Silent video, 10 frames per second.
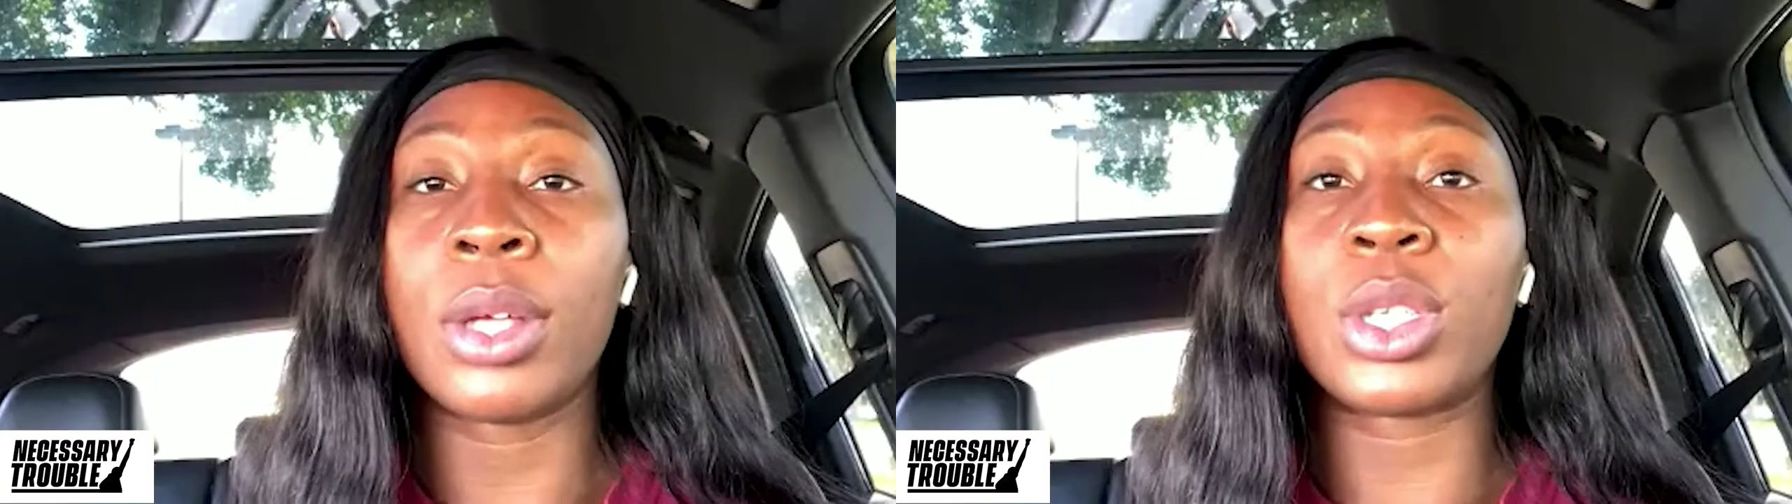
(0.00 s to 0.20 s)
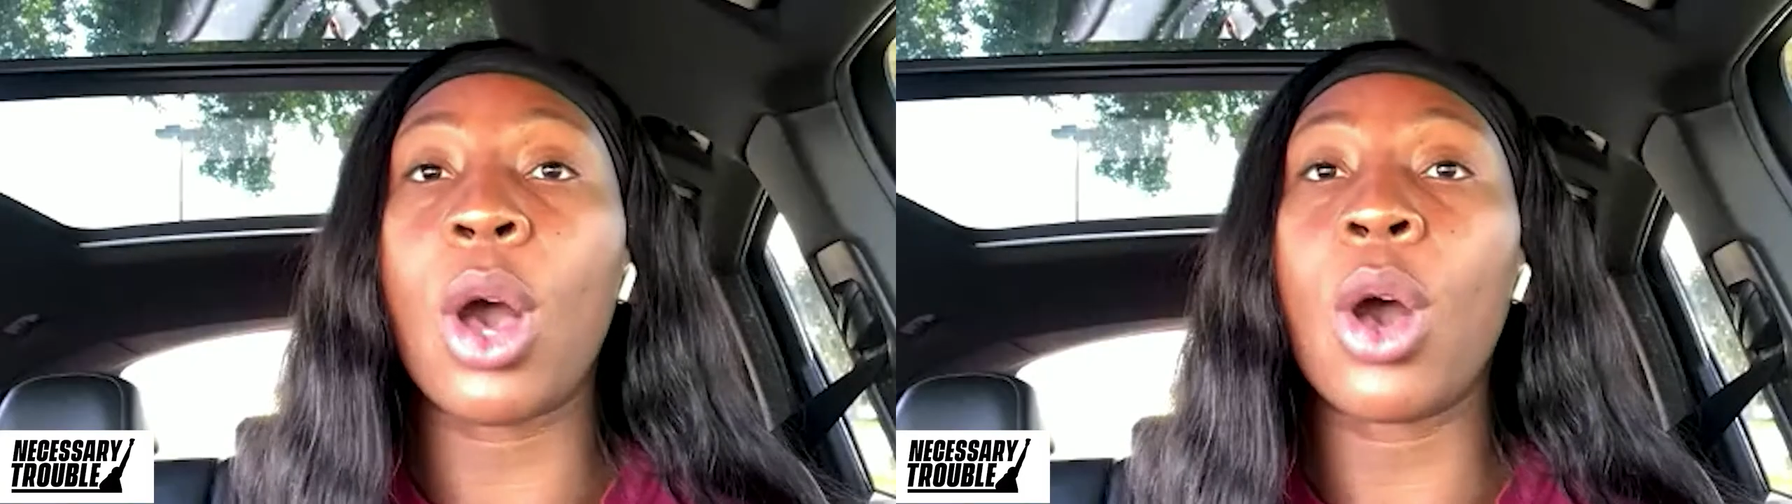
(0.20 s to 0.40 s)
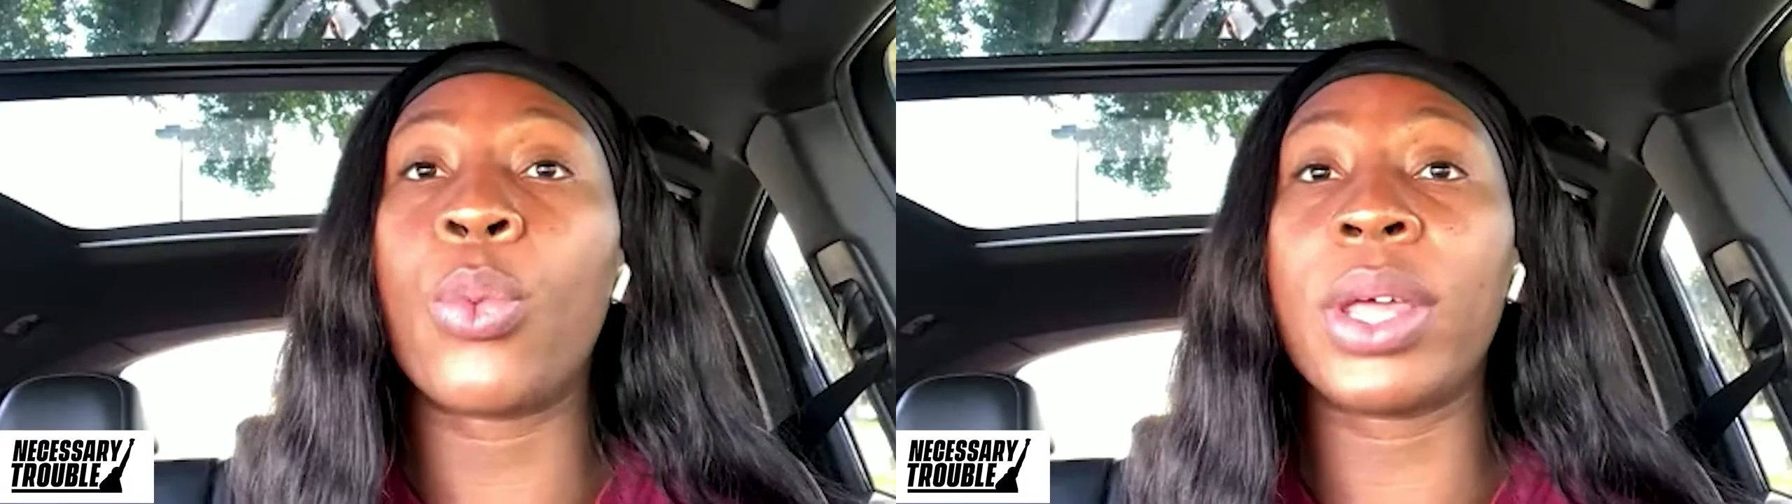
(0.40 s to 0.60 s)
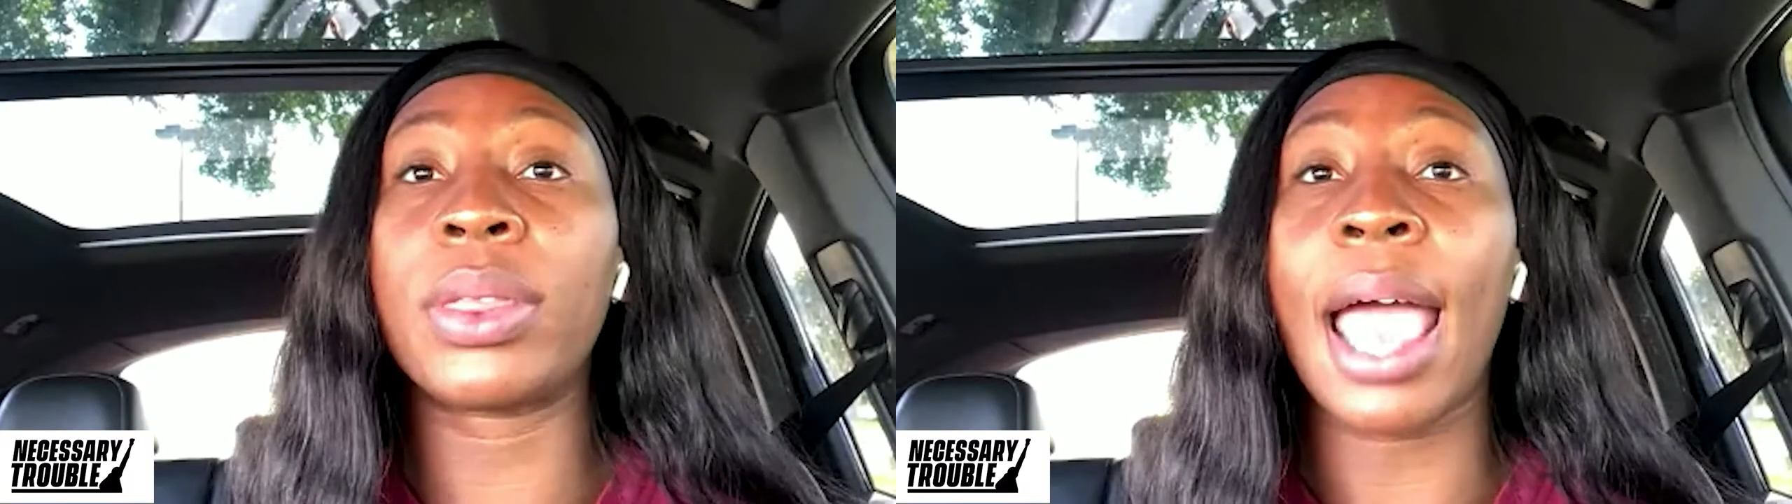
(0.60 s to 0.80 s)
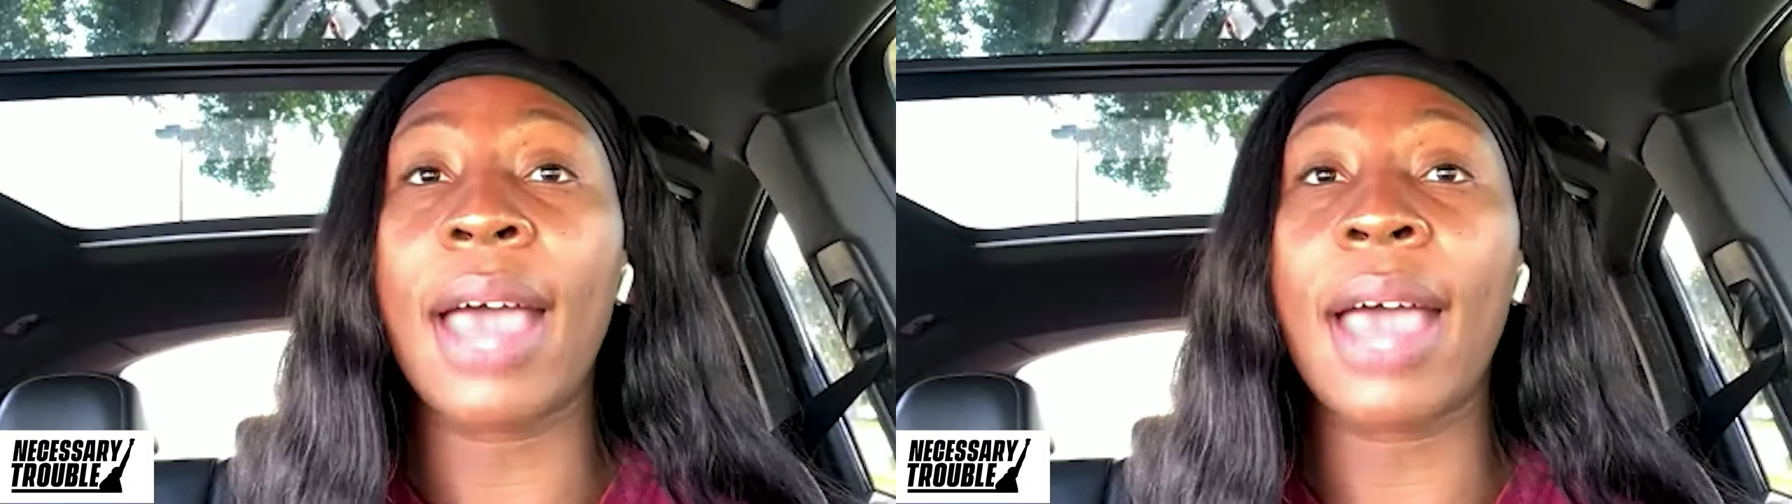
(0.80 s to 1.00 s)
So,
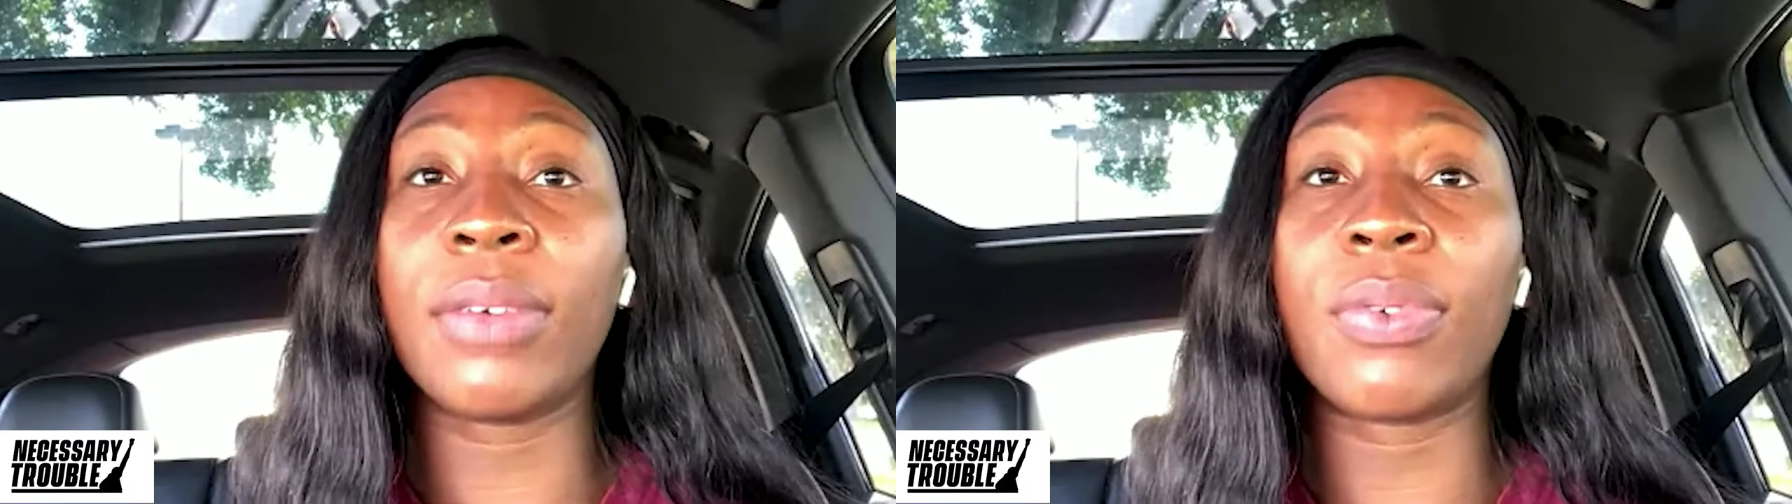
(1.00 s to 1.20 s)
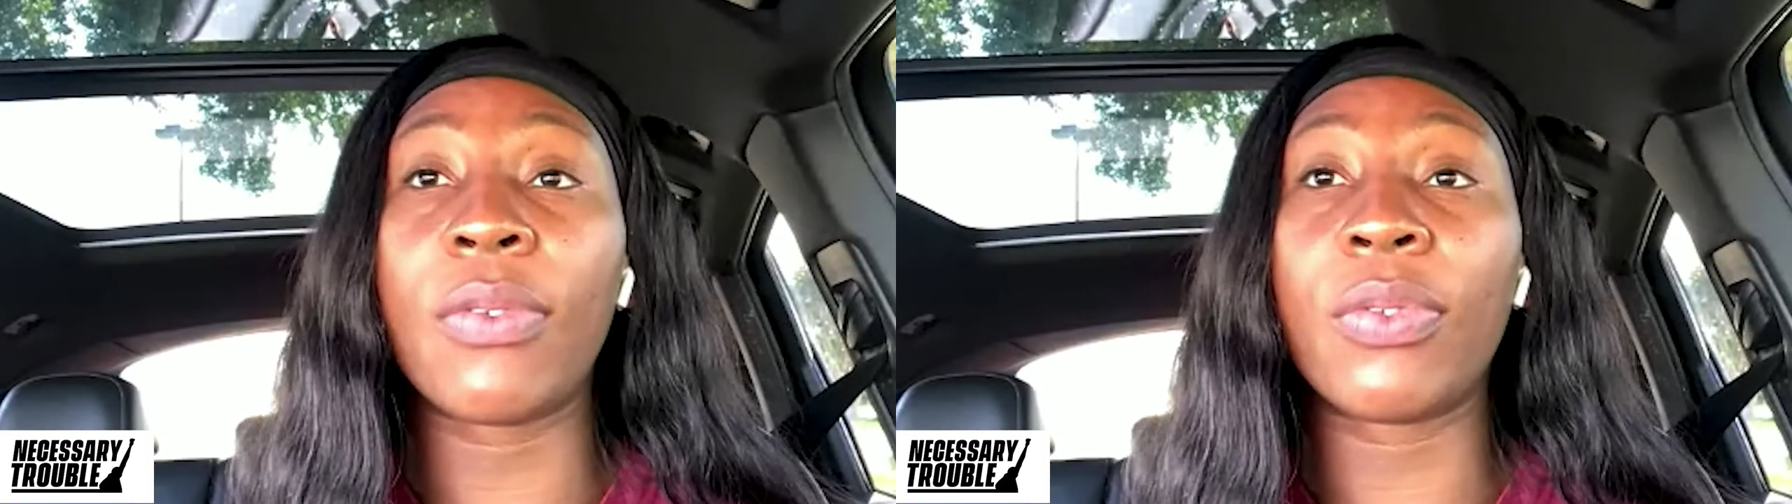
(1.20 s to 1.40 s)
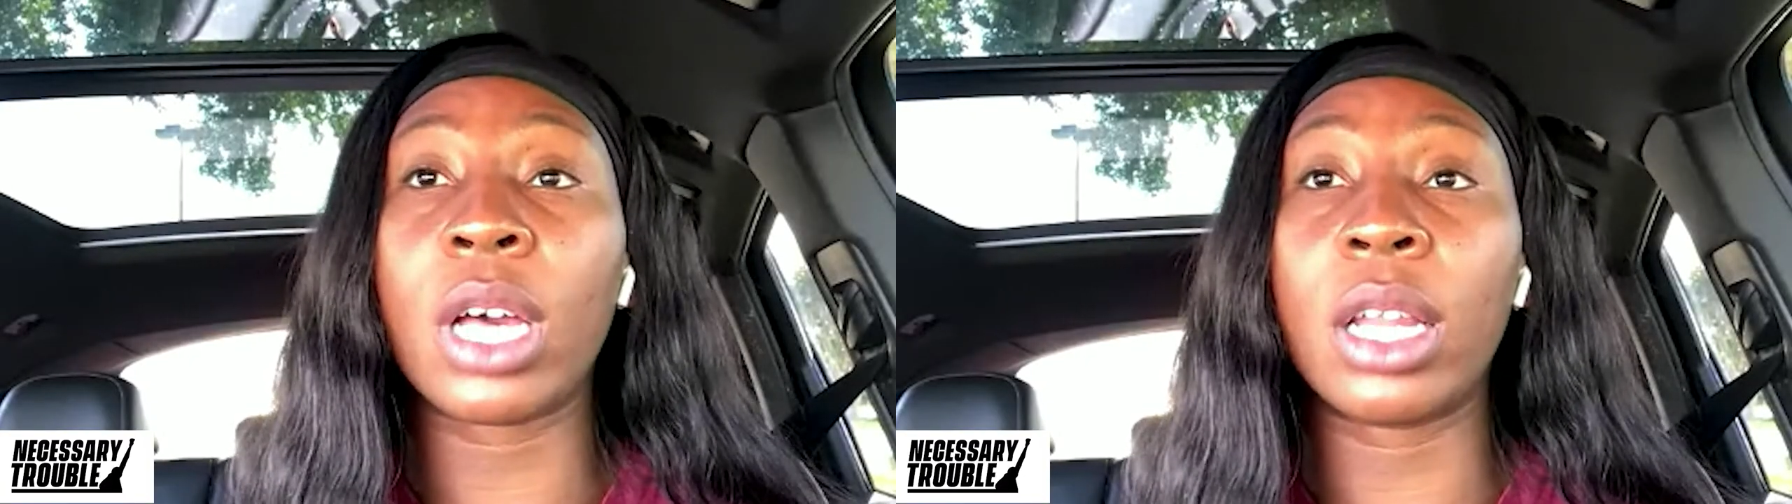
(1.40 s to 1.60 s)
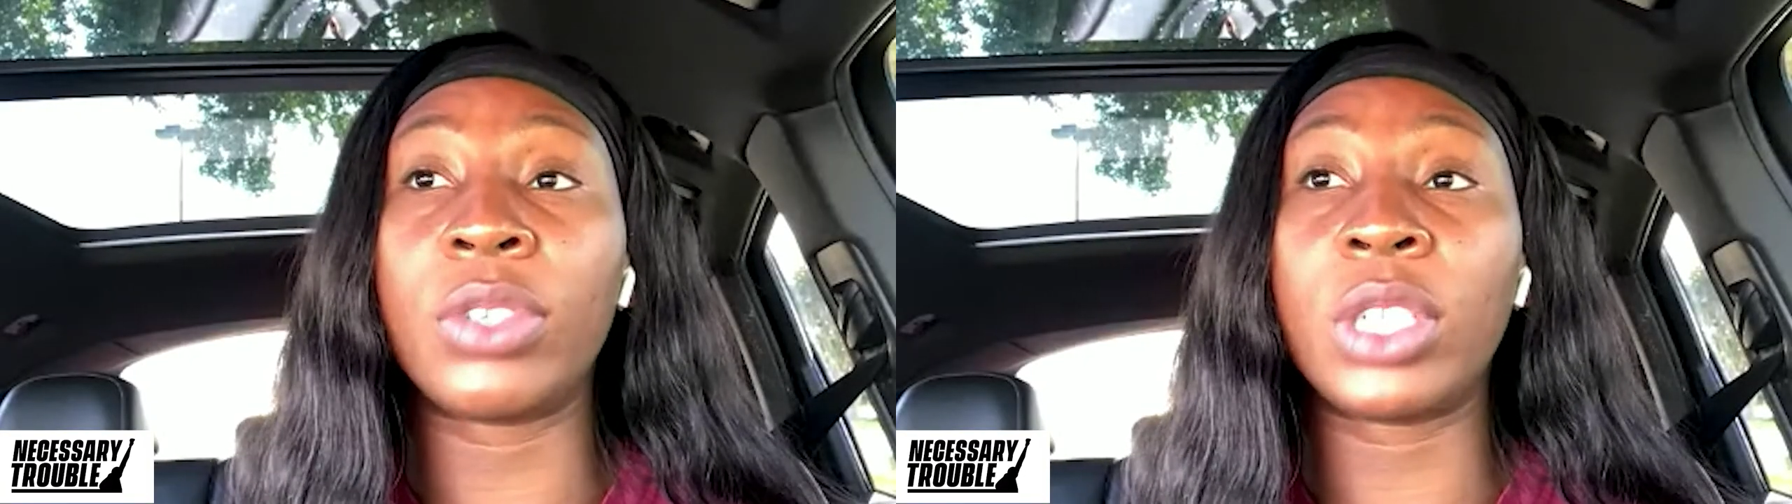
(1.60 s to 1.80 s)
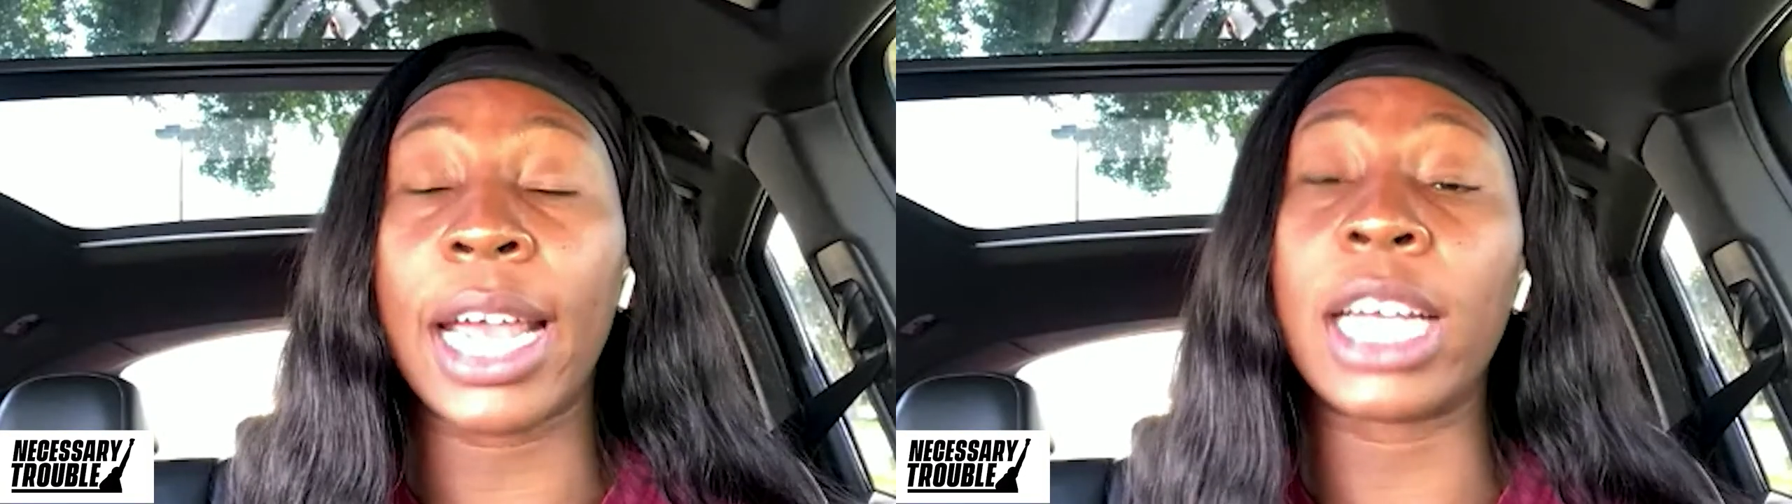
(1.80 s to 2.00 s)
with the athlete fund for
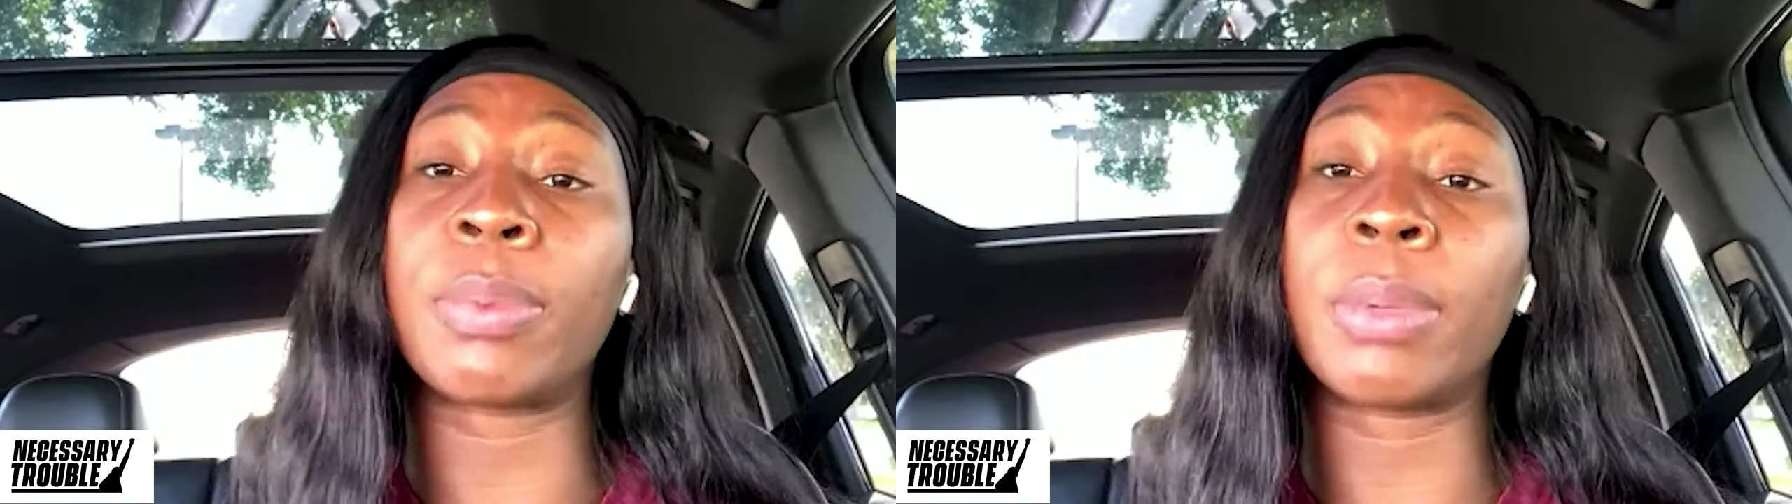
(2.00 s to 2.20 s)
Color Change,